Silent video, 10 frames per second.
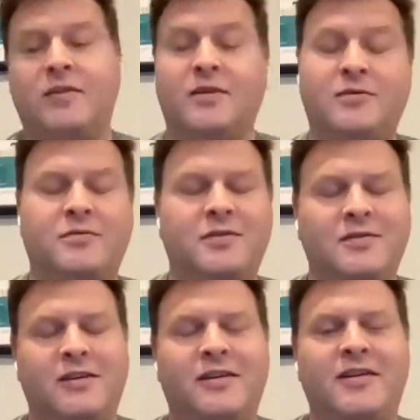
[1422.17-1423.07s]
well,
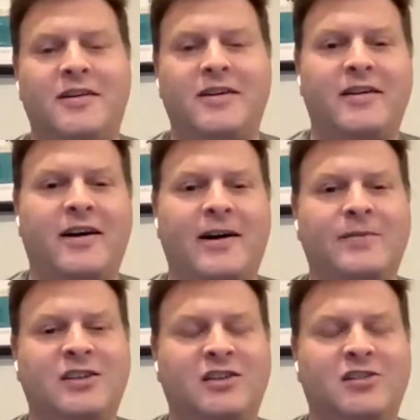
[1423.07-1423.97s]

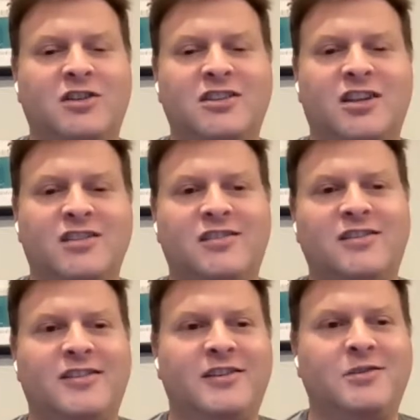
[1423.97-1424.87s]
I've seen the screenshots.
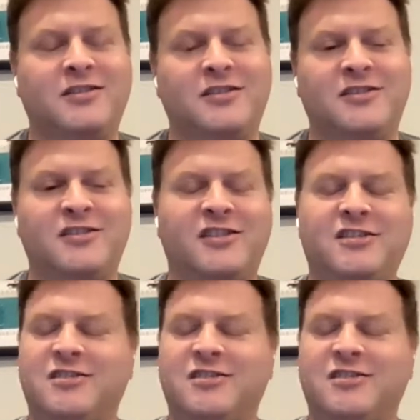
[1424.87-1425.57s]
I know what it's going to look like.